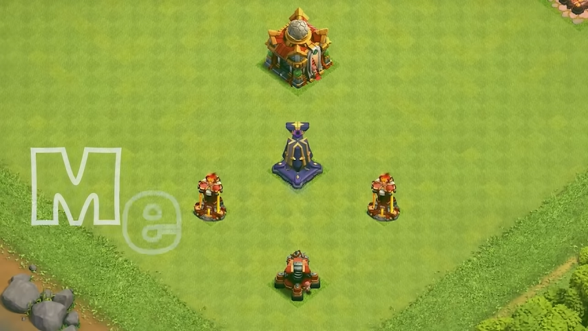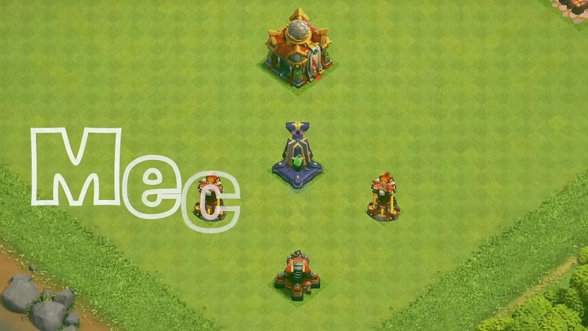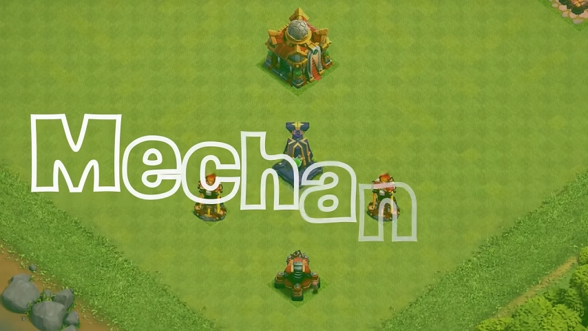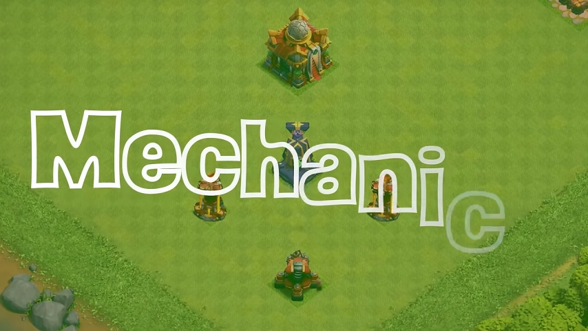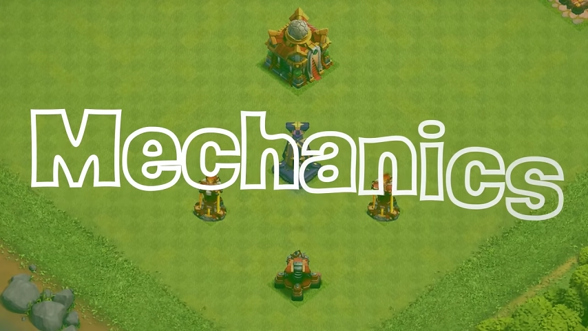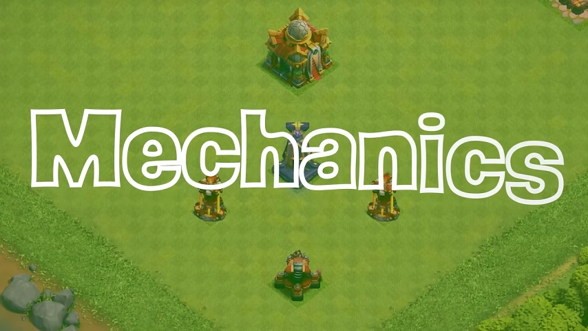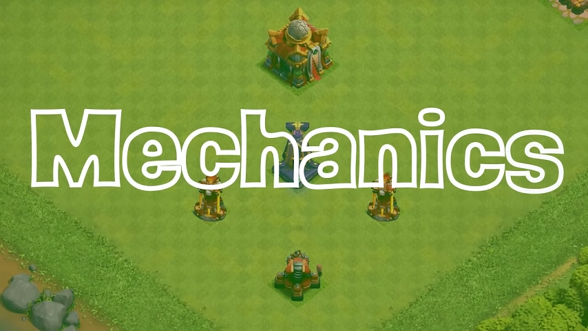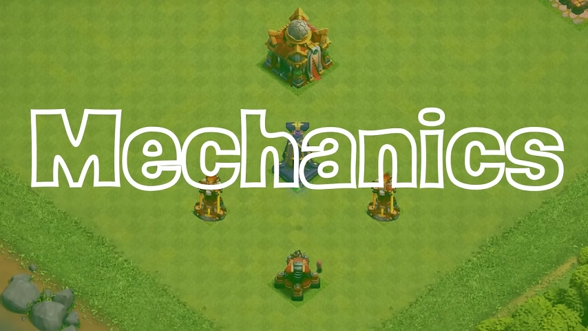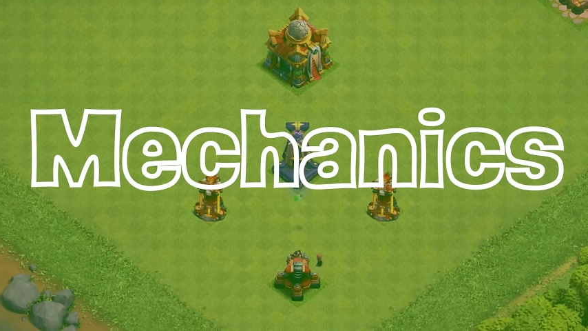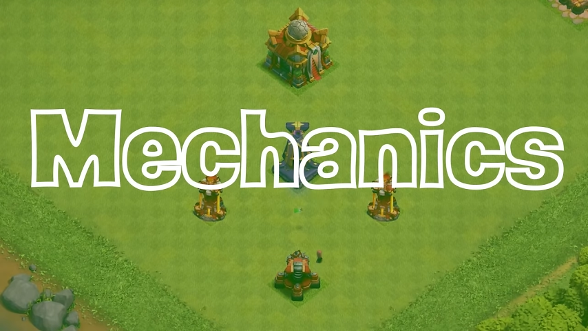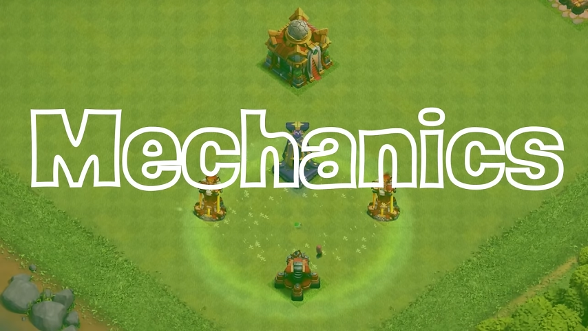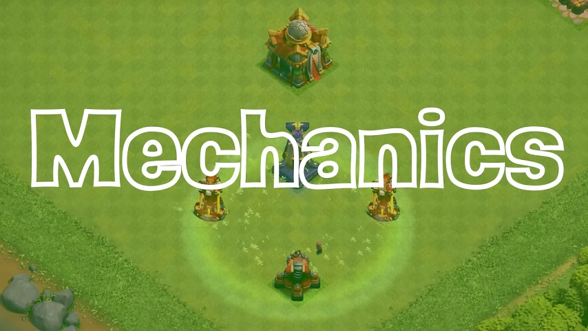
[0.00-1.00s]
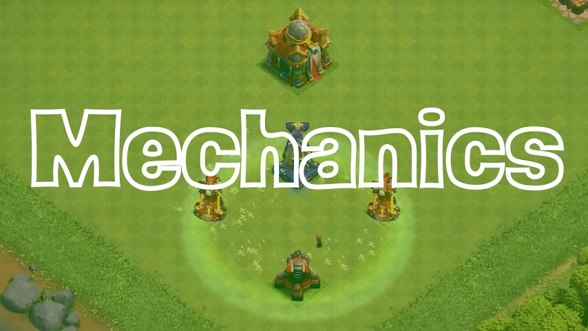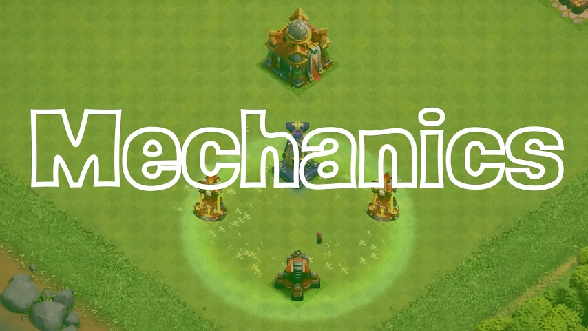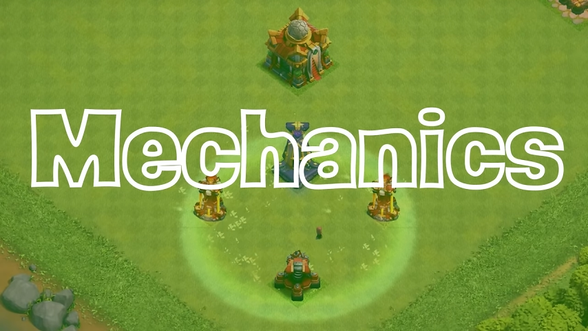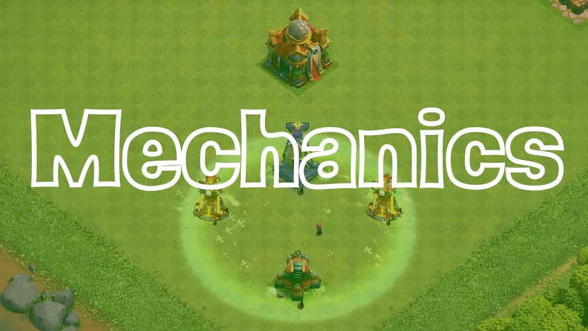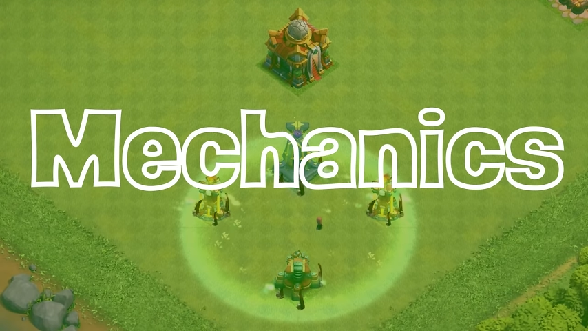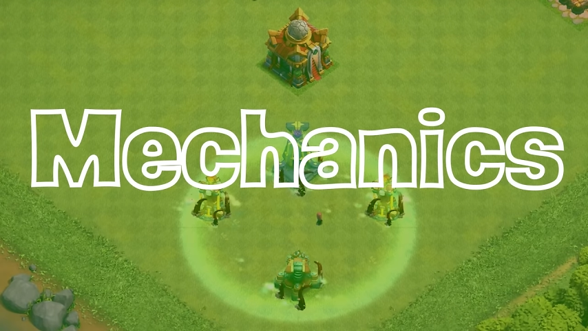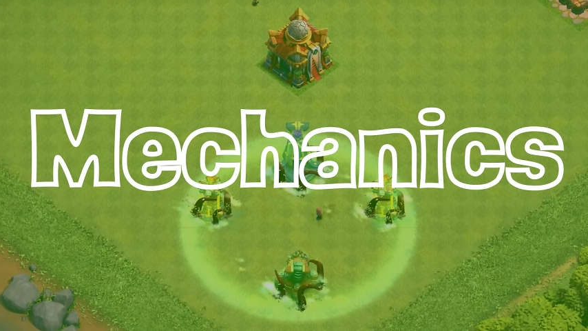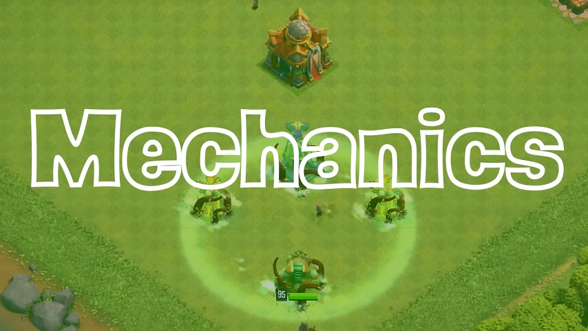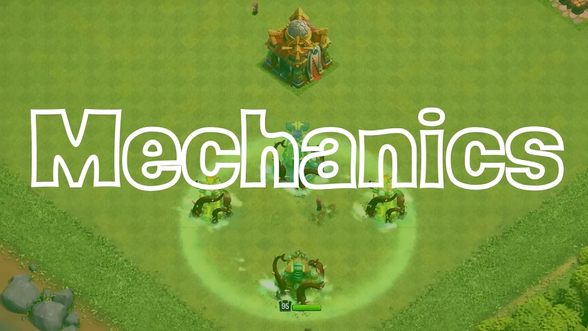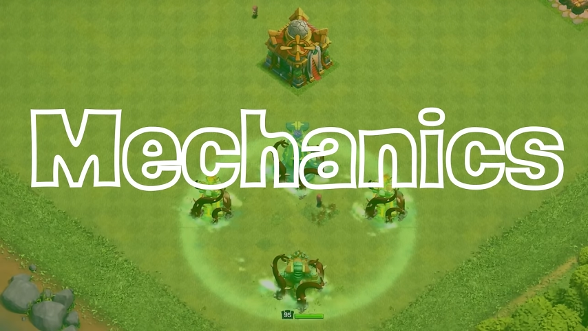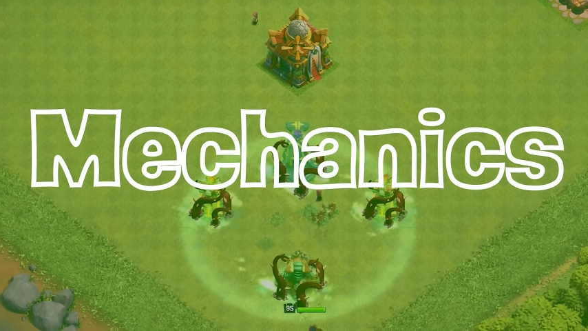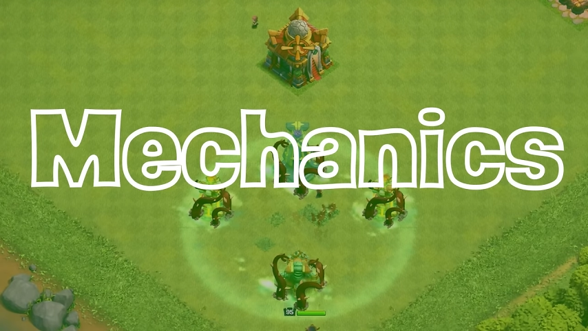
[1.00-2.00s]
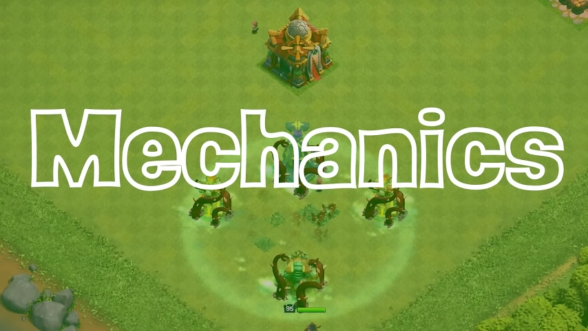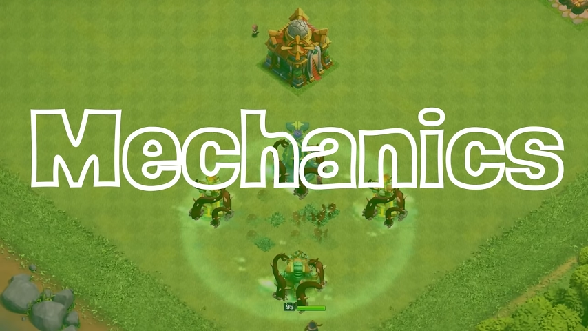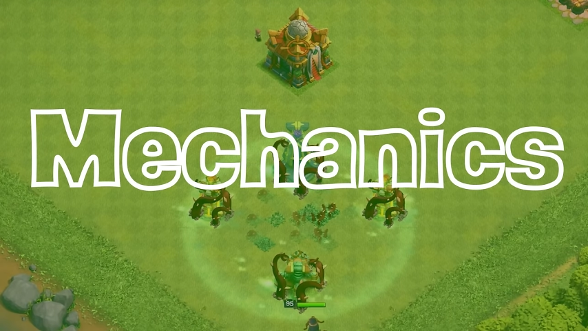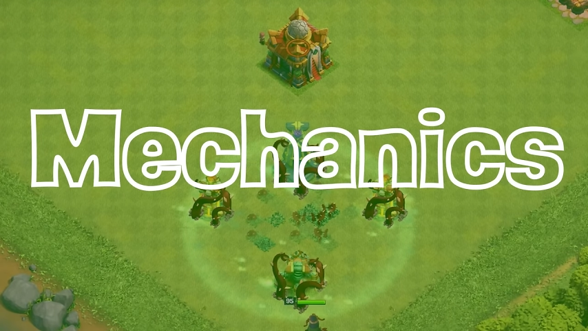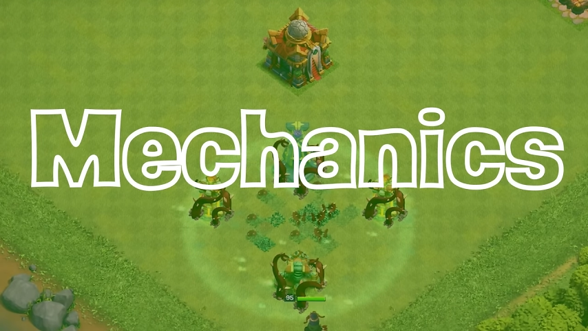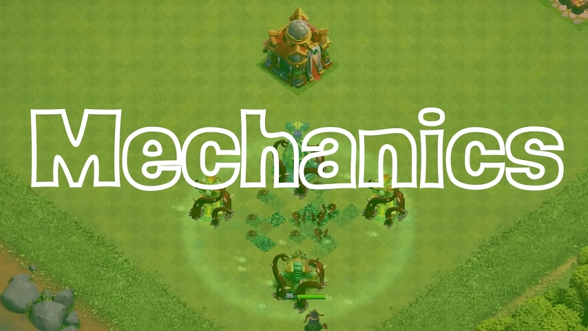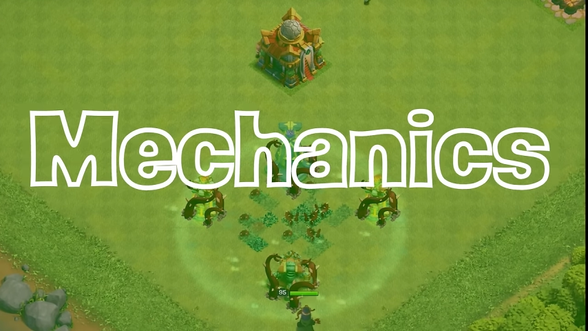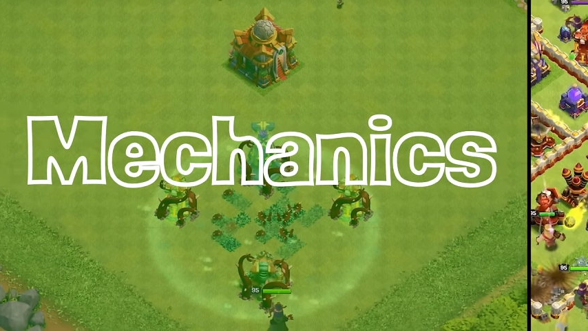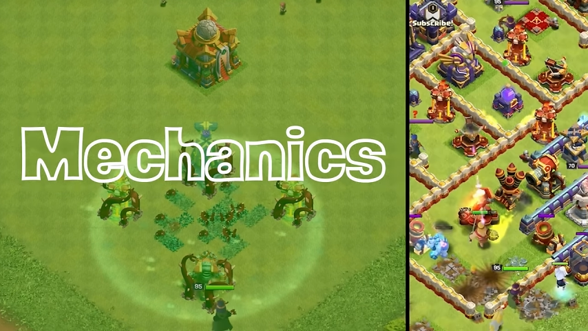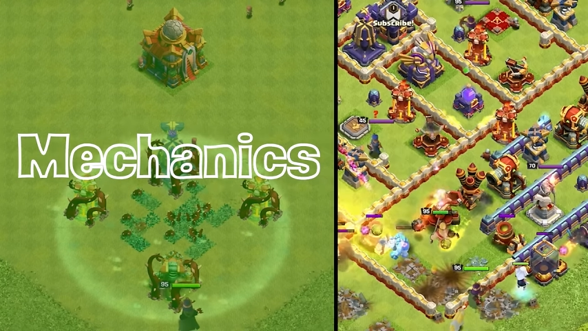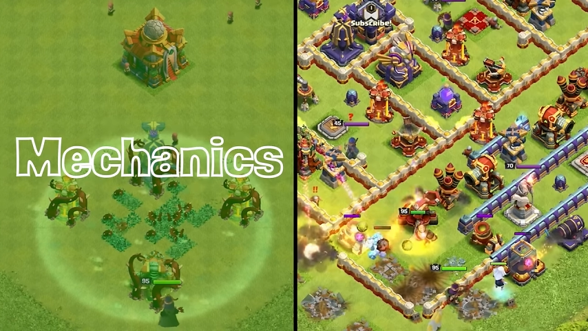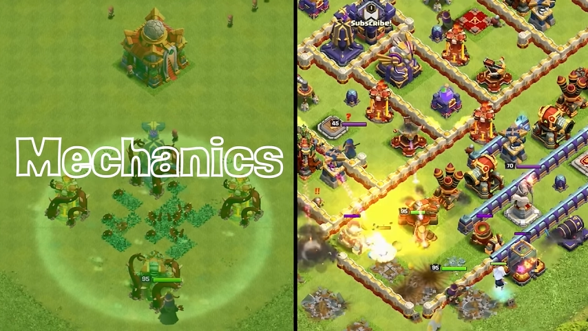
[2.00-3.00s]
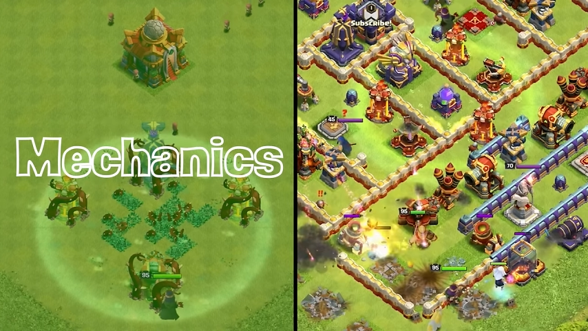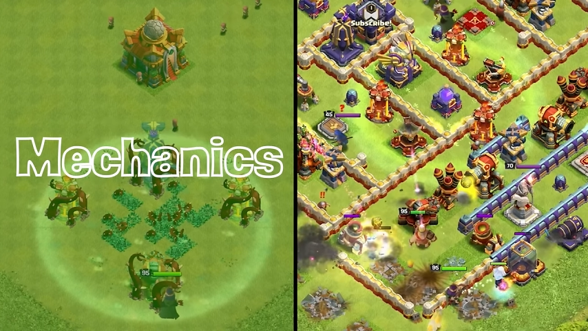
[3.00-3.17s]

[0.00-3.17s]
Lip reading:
No face is visible, so there are no lips to read.